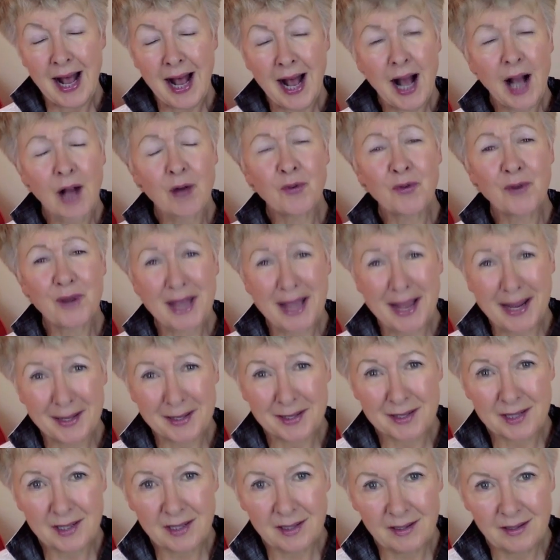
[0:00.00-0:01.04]
how
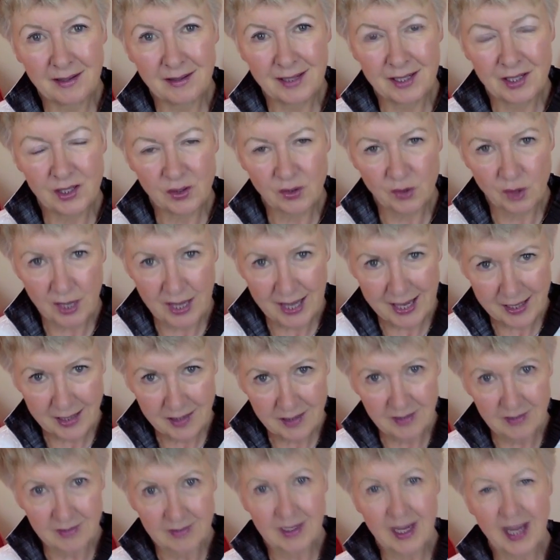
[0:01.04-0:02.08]
reality is
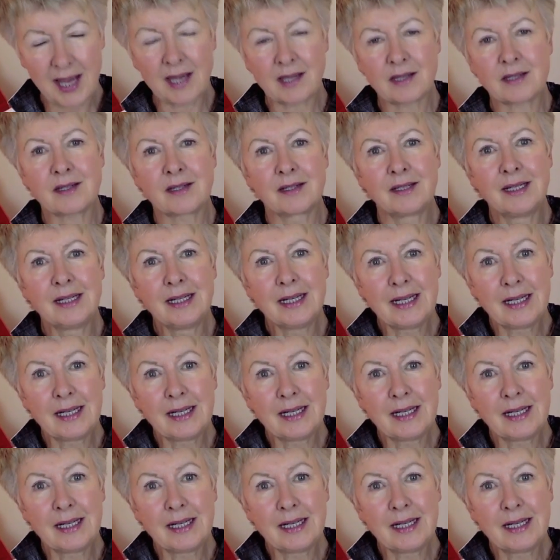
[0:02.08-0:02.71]
created as